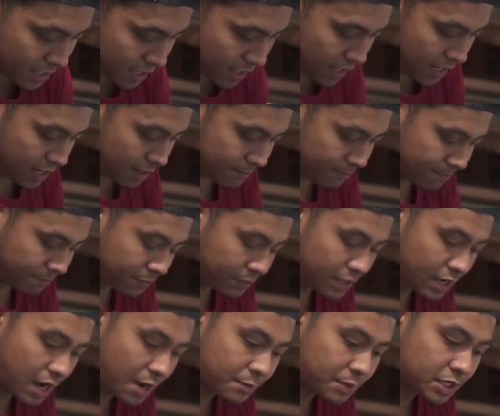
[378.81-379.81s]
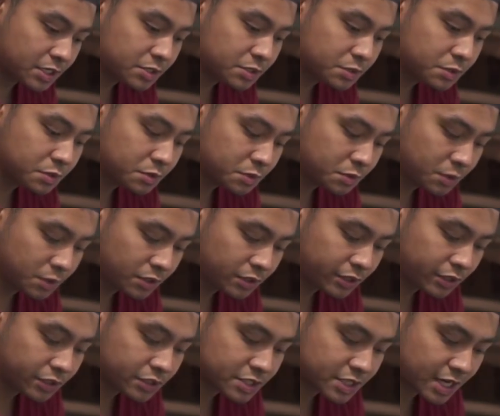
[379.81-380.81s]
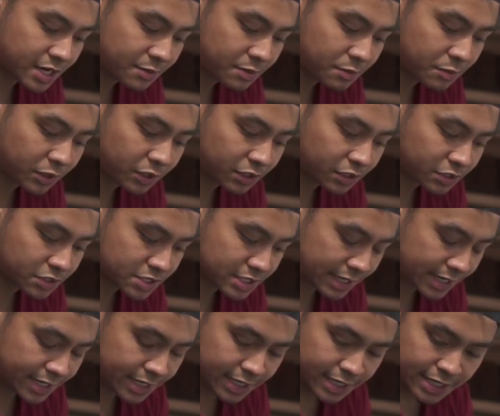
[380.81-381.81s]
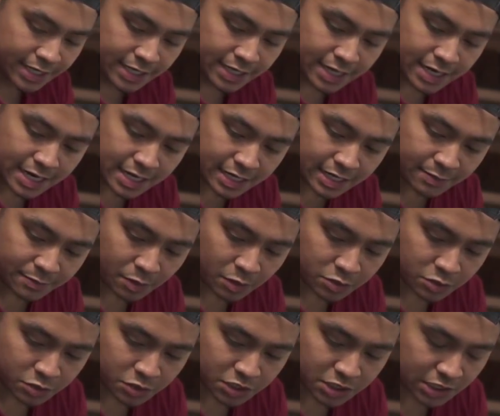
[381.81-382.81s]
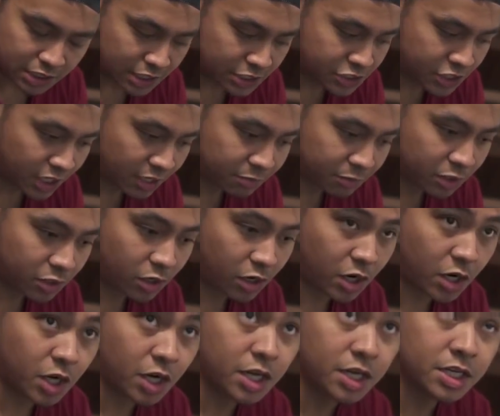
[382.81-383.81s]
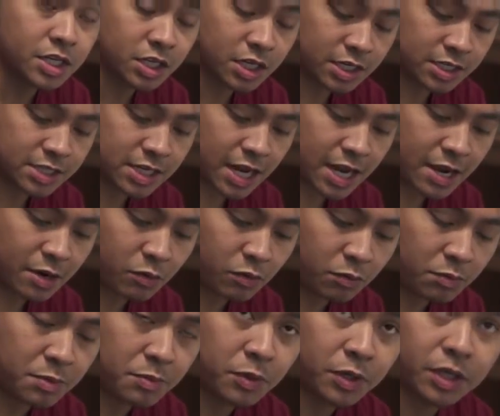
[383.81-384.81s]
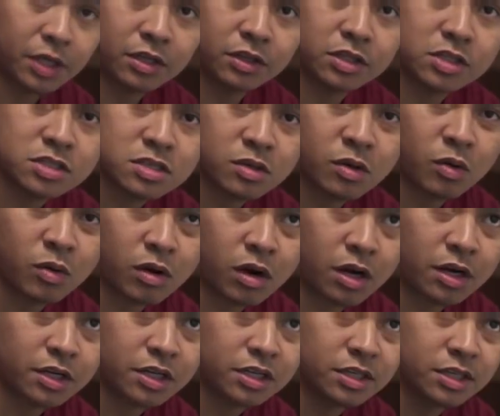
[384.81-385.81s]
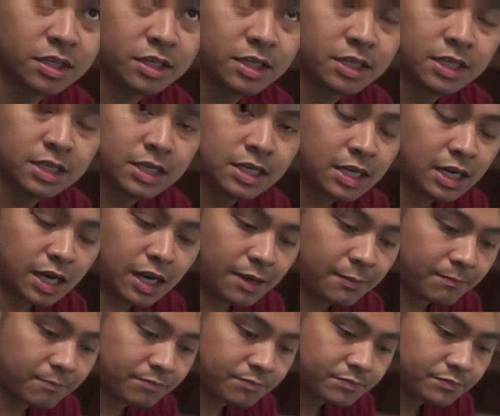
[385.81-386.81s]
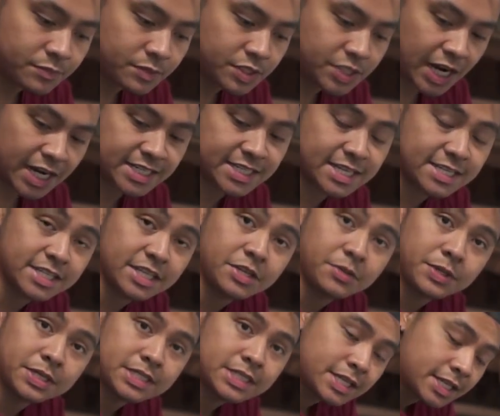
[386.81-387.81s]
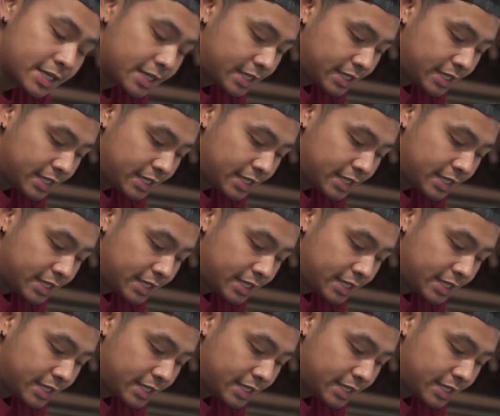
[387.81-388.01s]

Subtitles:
I'm gonna do the other side. I'm gonna break the other side, and then I'm also just gonna jack up the car because I will be putting this whole car in jack stands anyways.